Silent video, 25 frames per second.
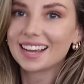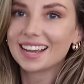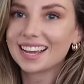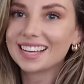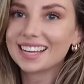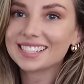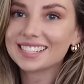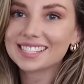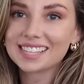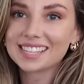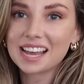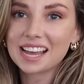
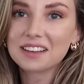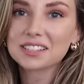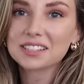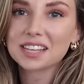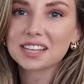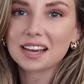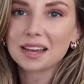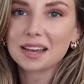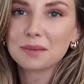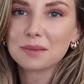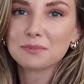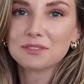It's now
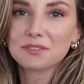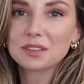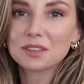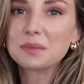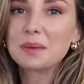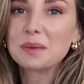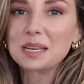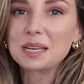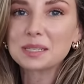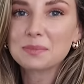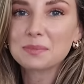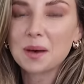time for the
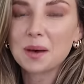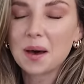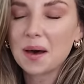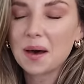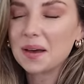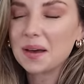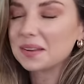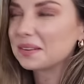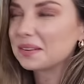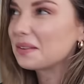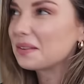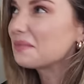best
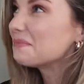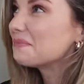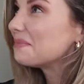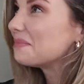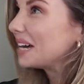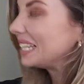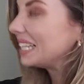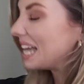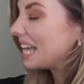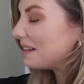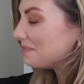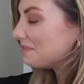part,
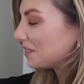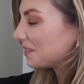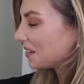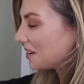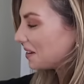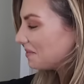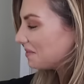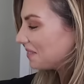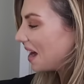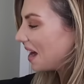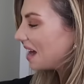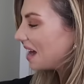my
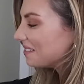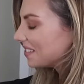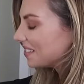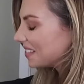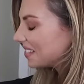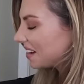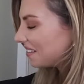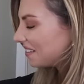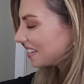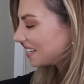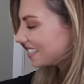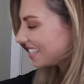laptop. I'm
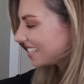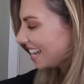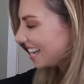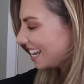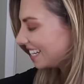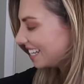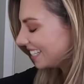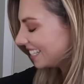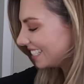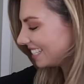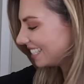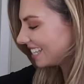so
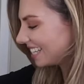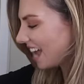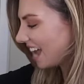excited.